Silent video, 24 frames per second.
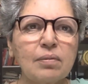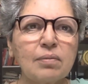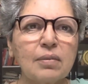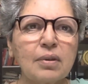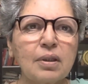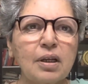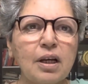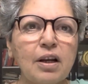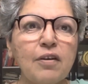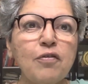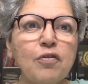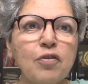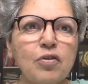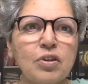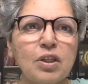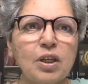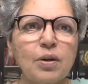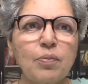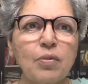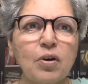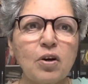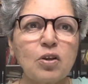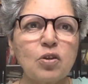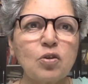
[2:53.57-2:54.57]

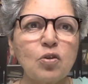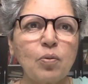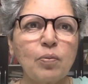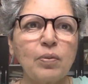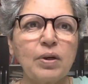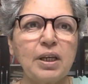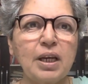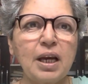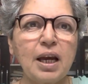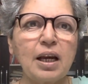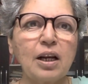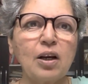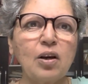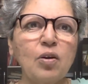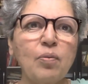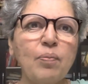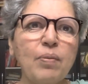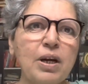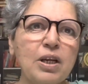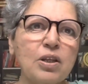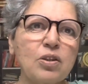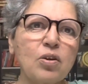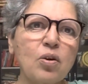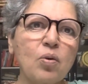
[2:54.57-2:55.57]
confusing because so many
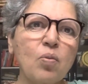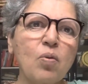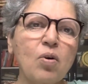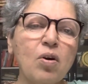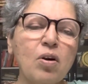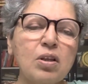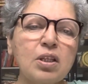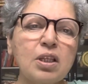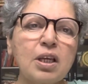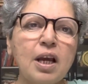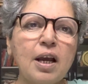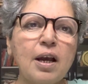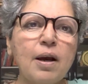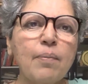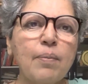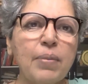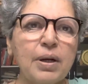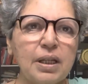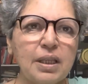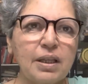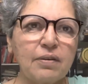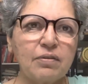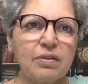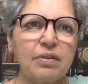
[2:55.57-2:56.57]
Anglo-Mysore wars,
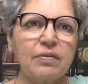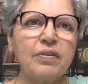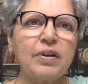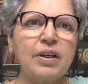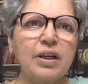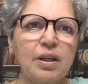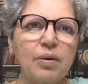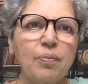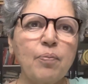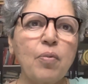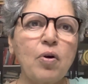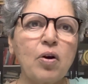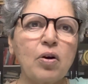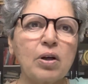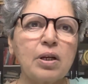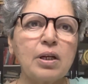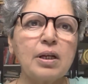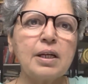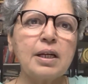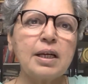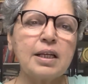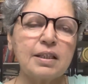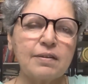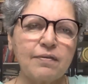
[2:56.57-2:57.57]
but they were very
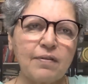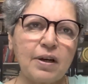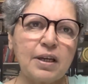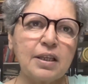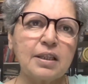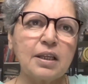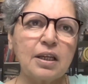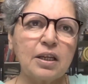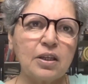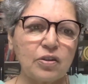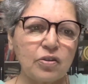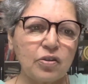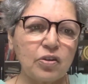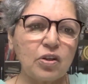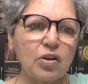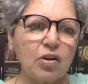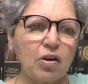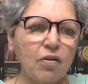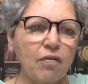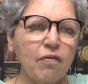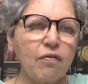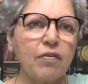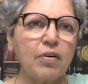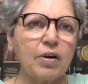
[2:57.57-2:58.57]
important as far as the history
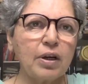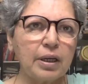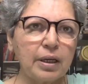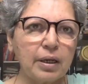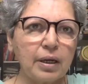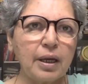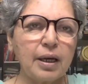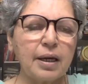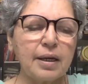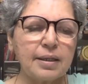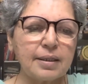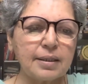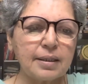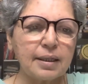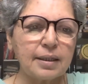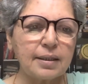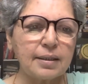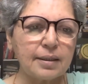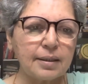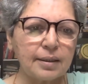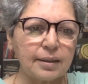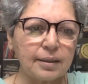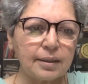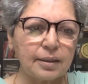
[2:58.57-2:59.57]
of India is
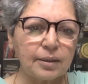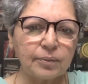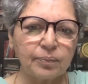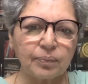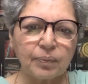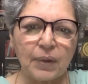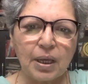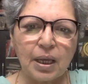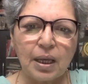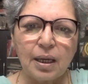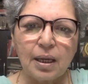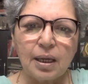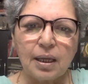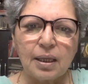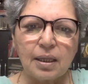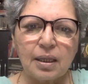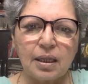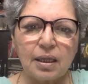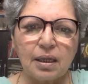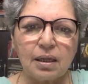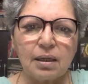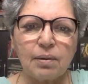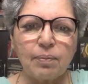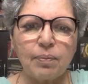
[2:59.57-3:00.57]
concerned.
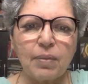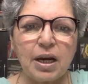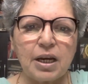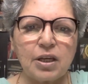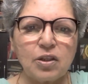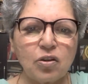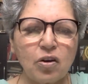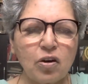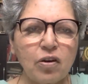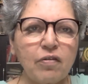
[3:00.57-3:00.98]
The Mysore